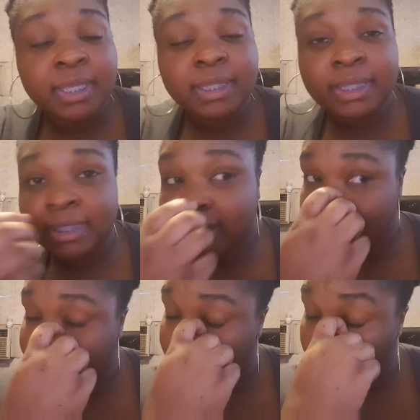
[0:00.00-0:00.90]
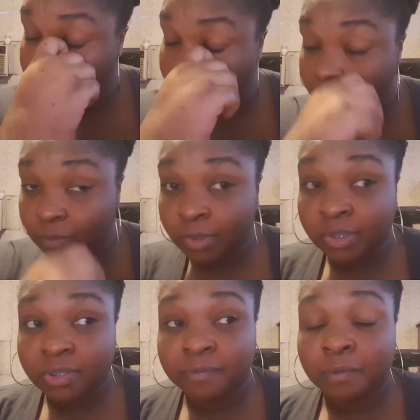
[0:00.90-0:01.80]
This only
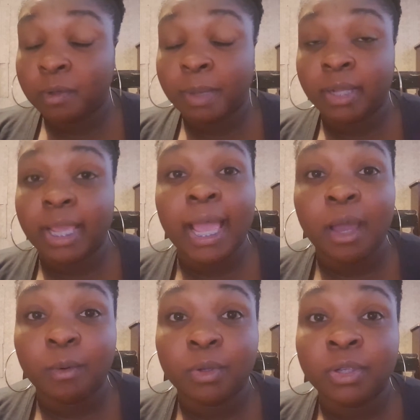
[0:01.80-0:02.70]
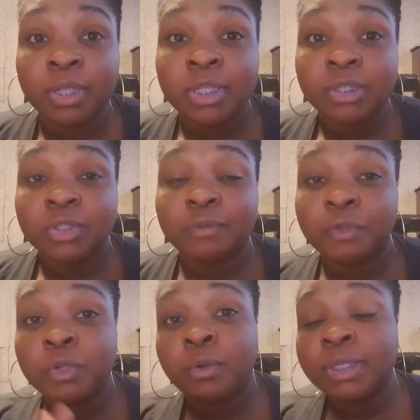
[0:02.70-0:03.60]
works for about an hour. So if
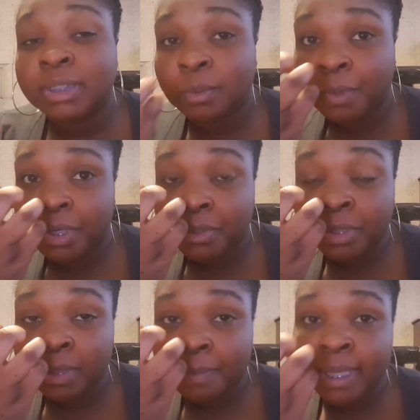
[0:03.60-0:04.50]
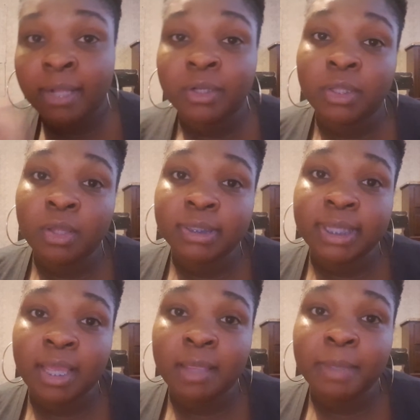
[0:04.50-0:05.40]
you're going somewhere and you're going to be out a long
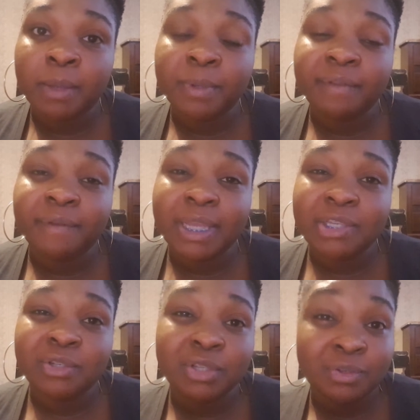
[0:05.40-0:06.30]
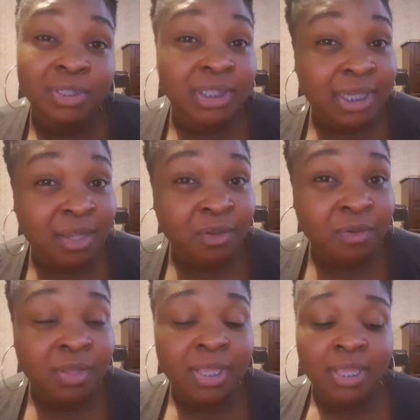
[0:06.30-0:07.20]
time, I would advise you to use a gel.
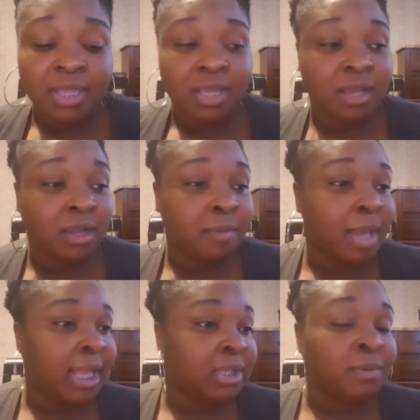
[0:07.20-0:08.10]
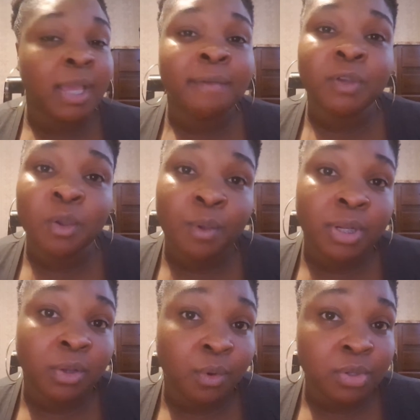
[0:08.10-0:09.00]
I do have a
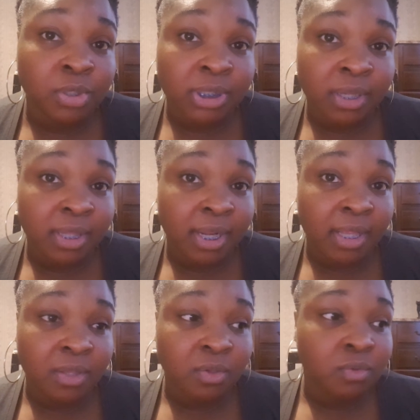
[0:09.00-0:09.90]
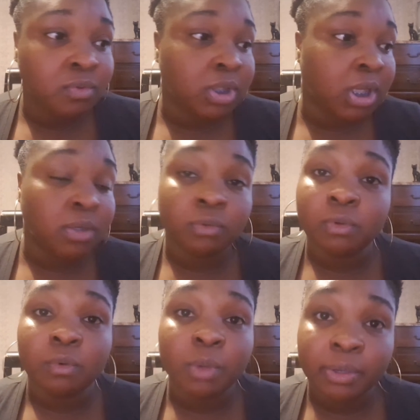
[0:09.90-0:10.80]
coconut oil gel that I use. I don't
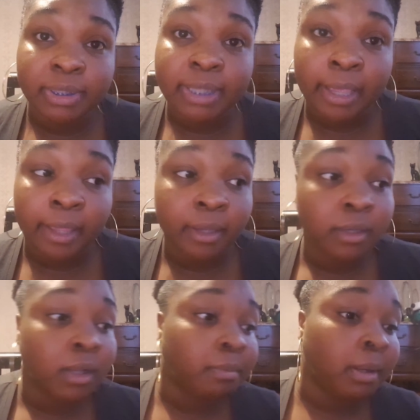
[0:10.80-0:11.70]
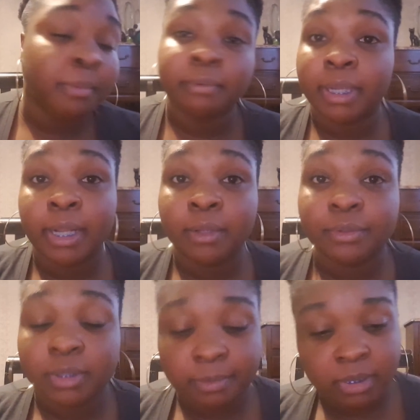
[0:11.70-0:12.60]
know where it's at. I probably ran out
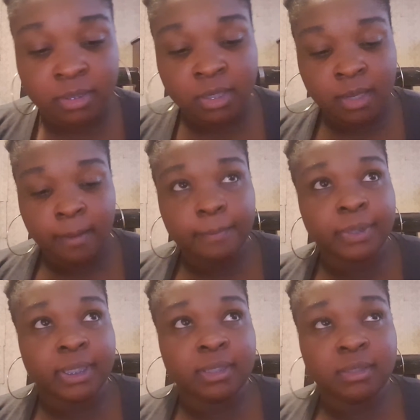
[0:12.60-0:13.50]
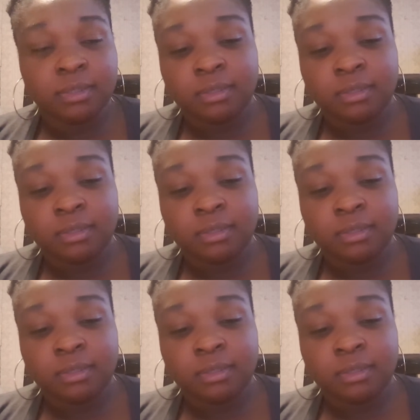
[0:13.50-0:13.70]
or something. But